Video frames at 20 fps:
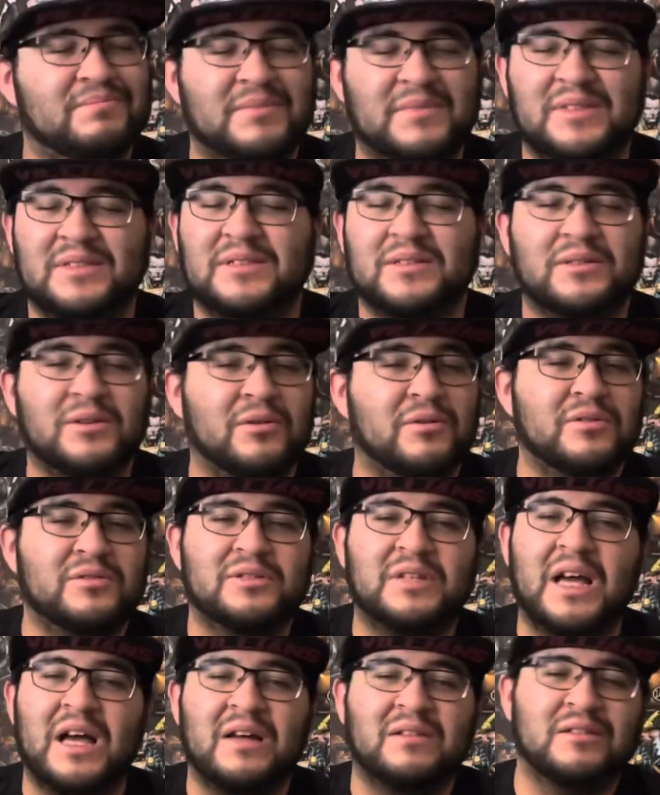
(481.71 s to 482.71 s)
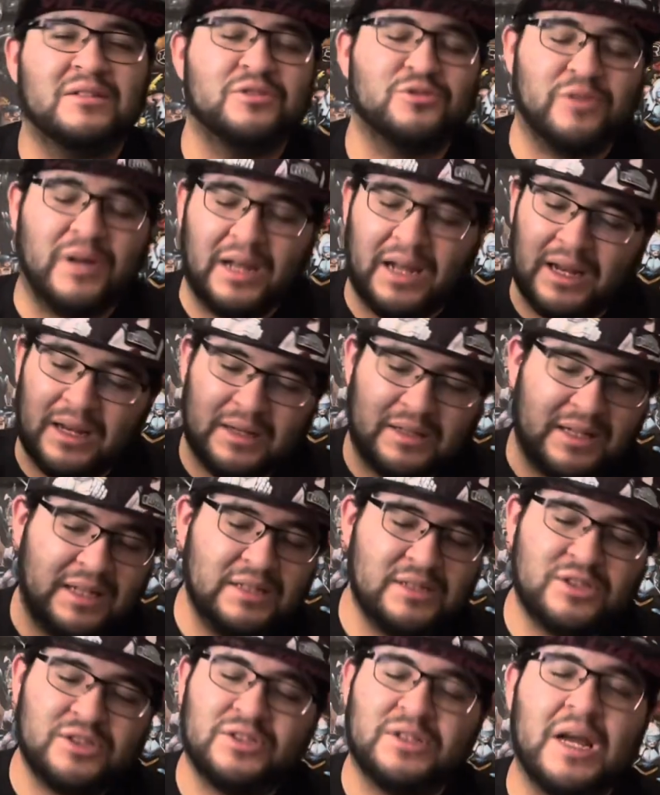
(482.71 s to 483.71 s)
it's going down the drain
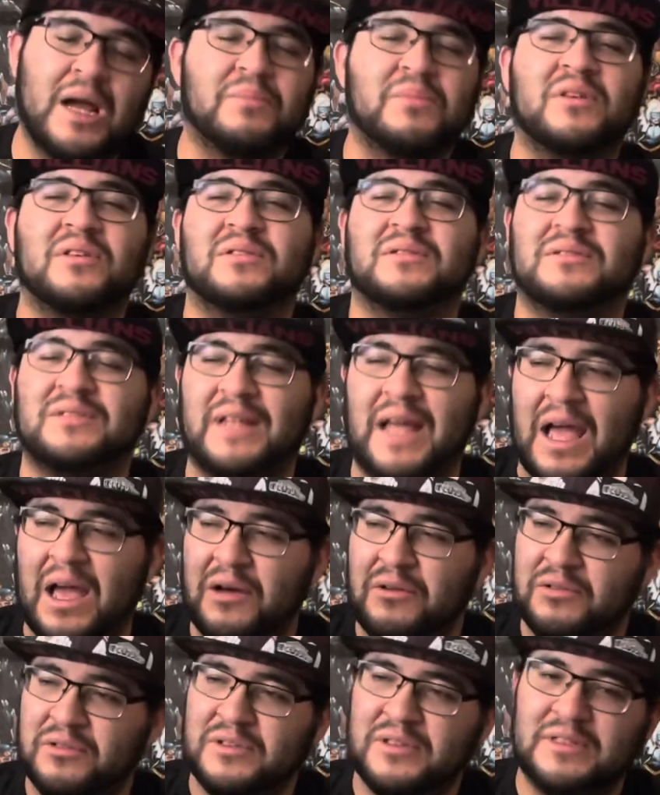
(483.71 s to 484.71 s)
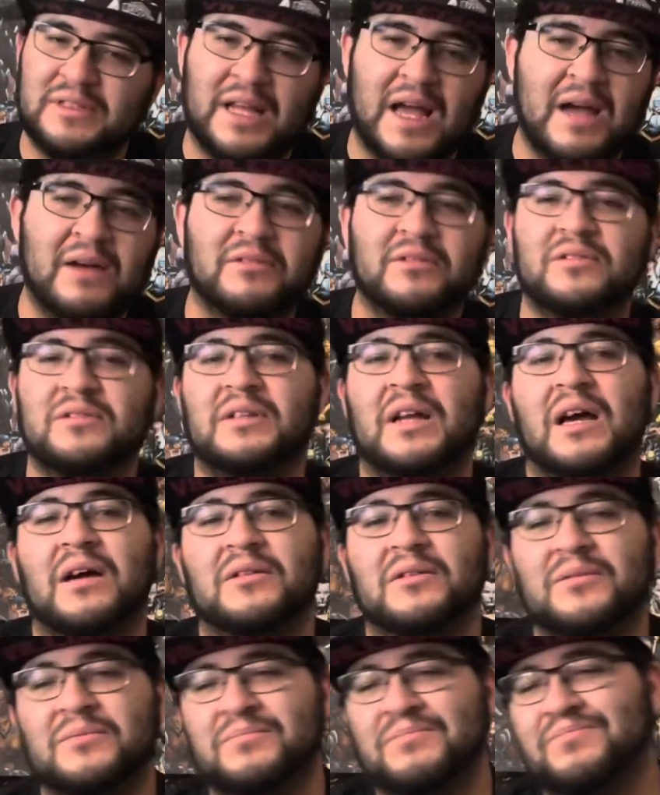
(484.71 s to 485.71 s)
each chapter, downer and downer and
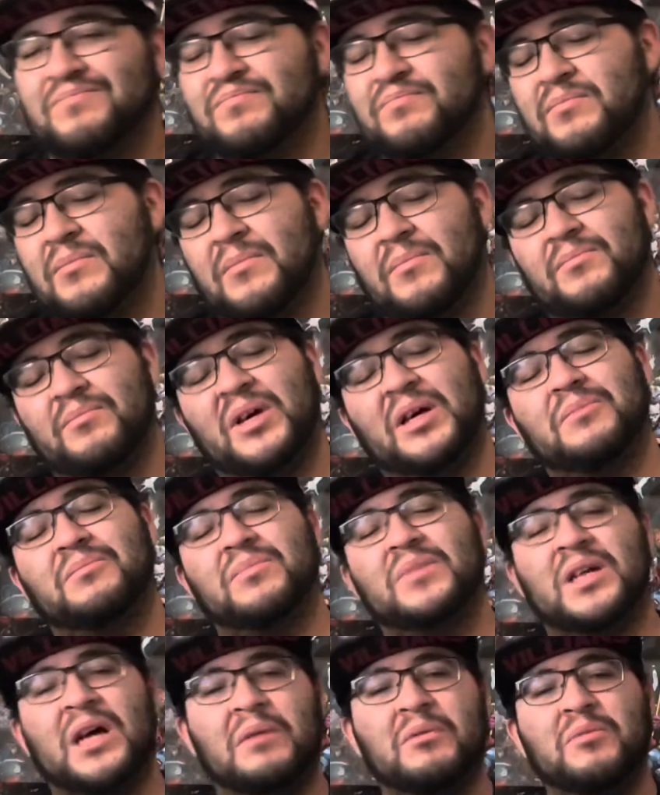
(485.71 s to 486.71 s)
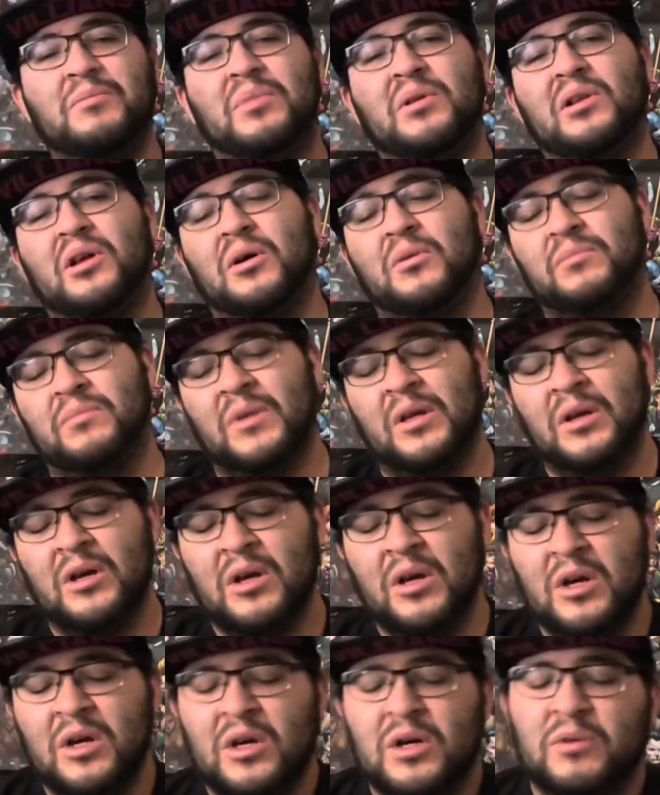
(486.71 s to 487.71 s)
downer. But comment below,
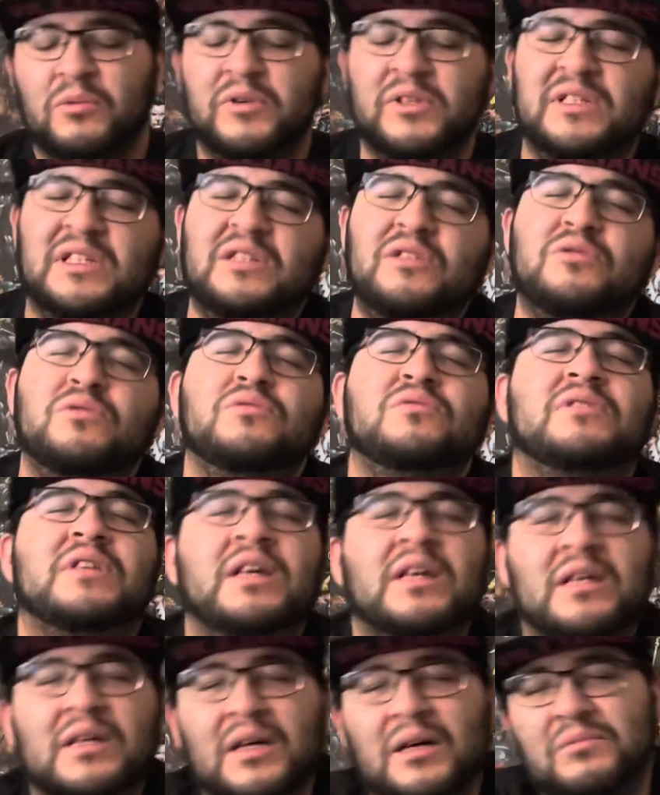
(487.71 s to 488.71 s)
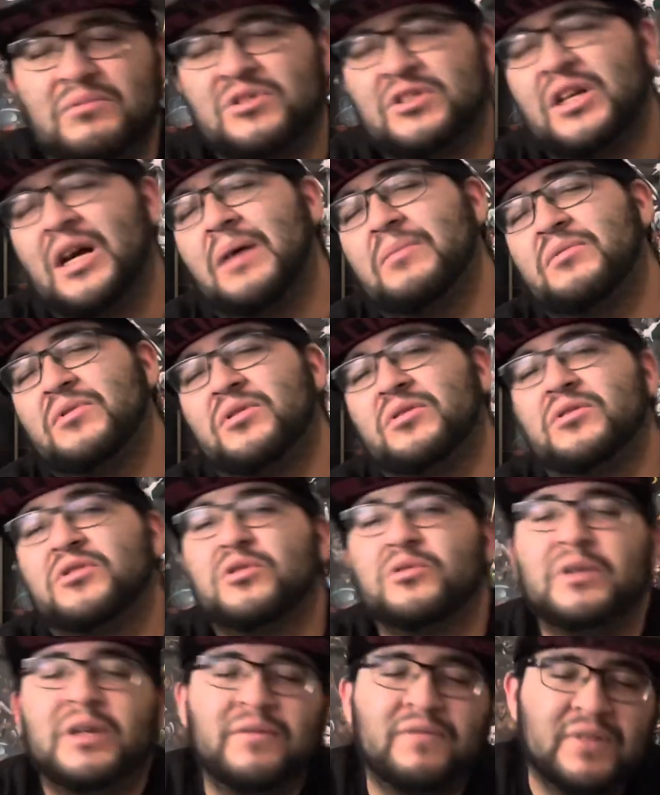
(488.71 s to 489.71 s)
what did you think of chapter
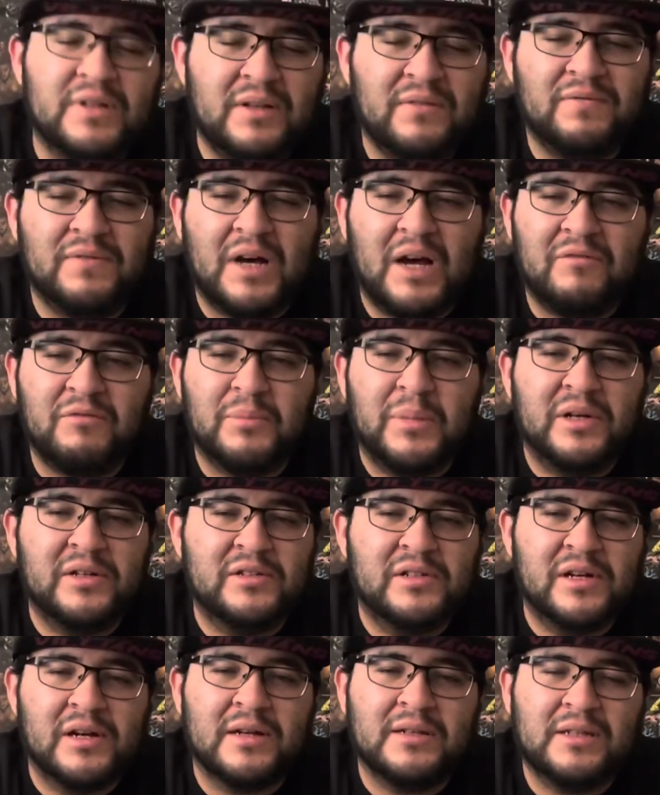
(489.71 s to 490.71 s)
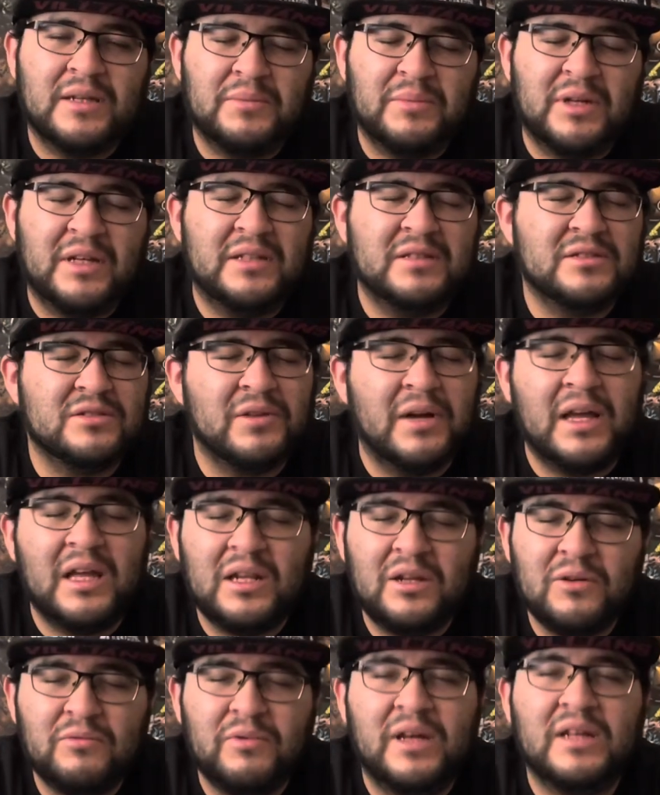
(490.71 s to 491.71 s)
355 of My Hero Academia? Is there
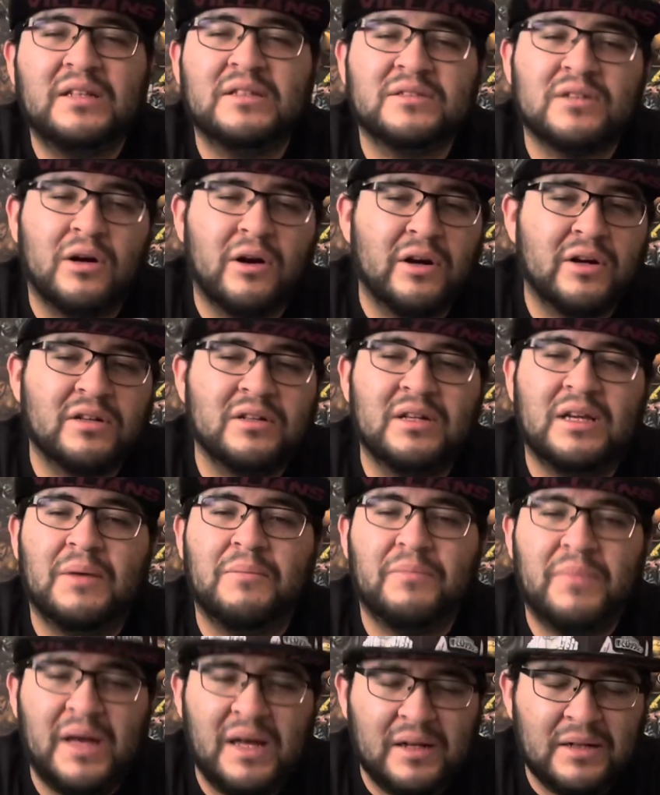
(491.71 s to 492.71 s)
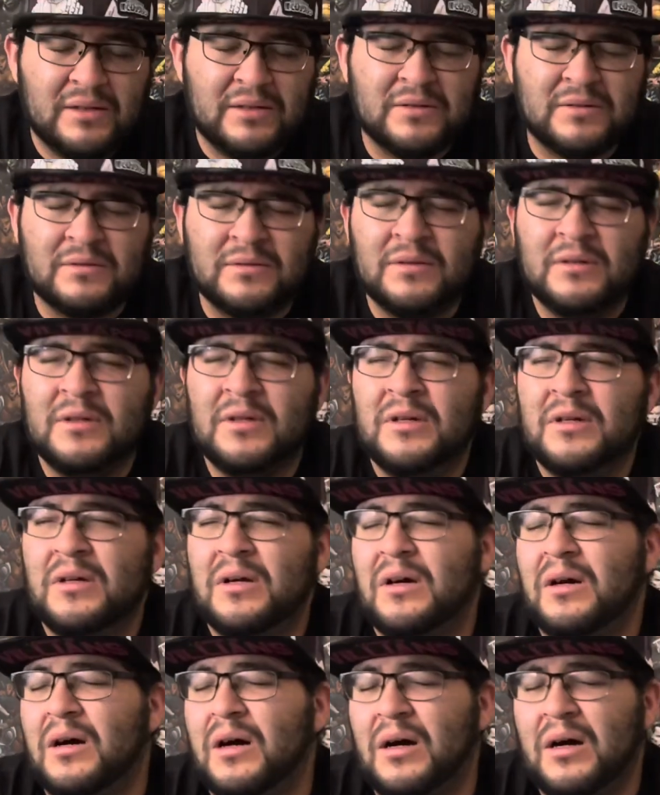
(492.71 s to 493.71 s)
any way this arc could get better?
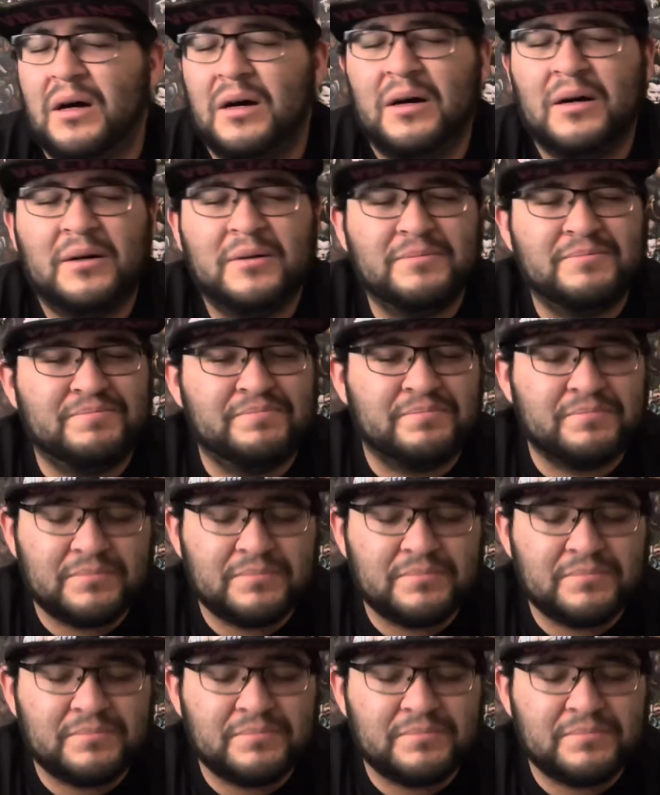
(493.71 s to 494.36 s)
Um,